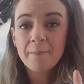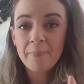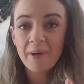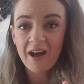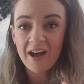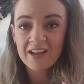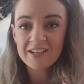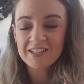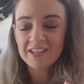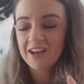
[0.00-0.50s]

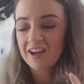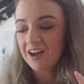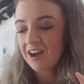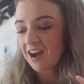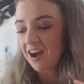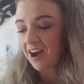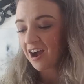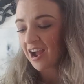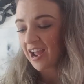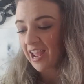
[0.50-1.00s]
but
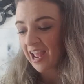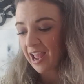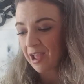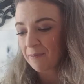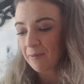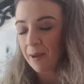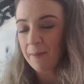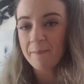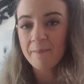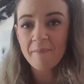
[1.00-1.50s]
I
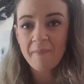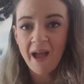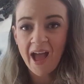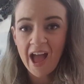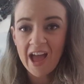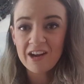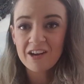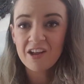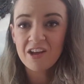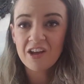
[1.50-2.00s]
am
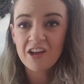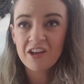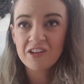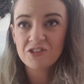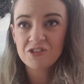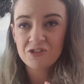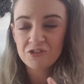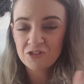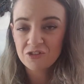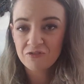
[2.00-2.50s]
mad
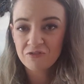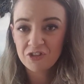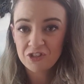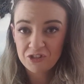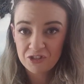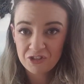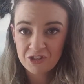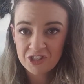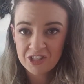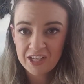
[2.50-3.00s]
for
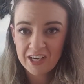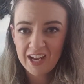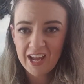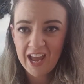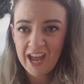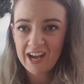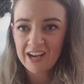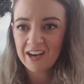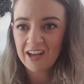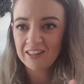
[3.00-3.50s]
sushi
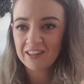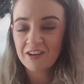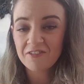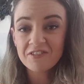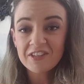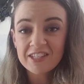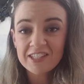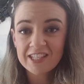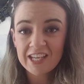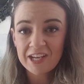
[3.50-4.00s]
and I
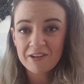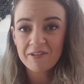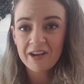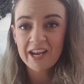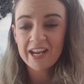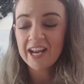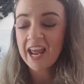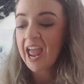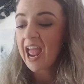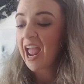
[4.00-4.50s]
love the
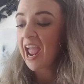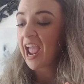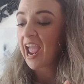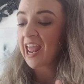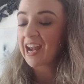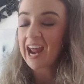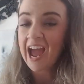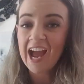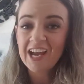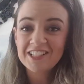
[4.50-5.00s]
seaweed.
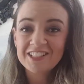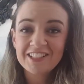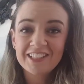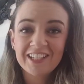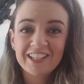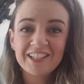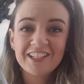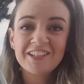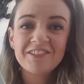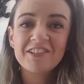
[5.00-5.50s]
And
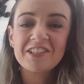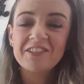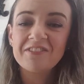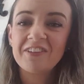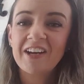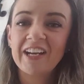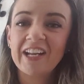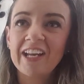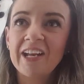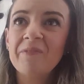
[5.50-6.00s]
actually, you know what's
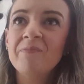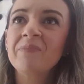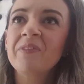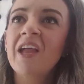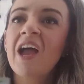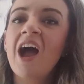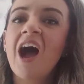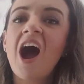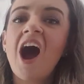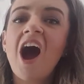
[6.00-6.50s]
funny?
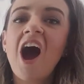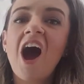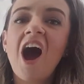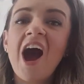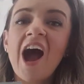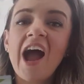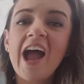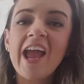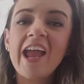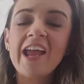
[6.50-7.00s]

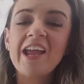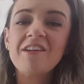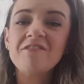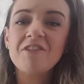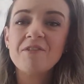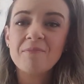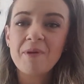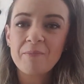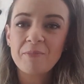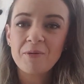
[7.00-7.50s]
I
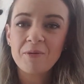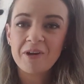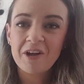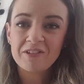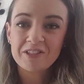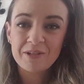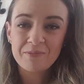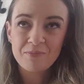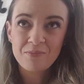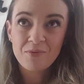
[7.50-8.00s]
remember when
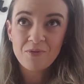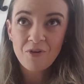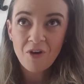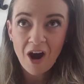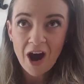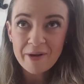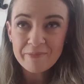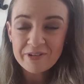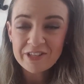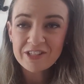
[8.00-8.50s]
I was in
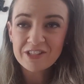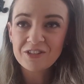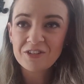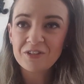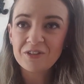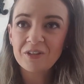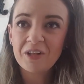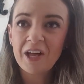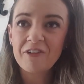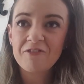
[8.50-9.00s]
primary
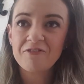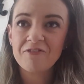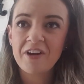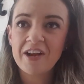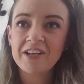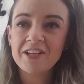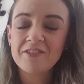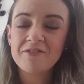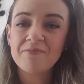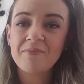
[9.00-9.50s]
school, a
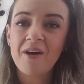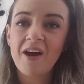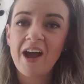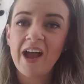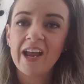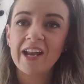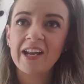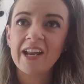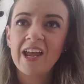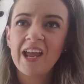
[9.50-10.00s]
friend of
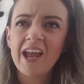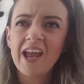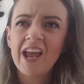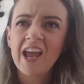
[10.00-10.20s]
mine,